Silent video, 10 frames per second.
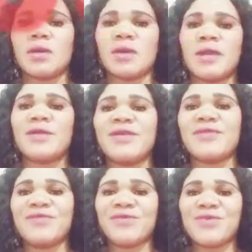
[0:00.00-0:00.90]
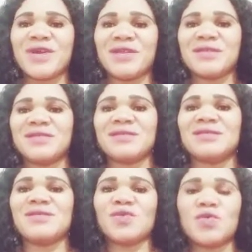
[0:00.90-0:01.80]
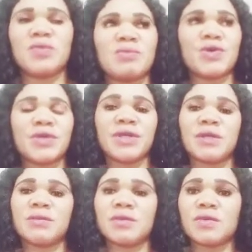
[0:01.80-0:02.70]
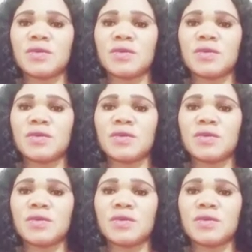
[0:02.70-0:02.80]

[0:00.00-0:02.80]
Hello everyone. Good morning,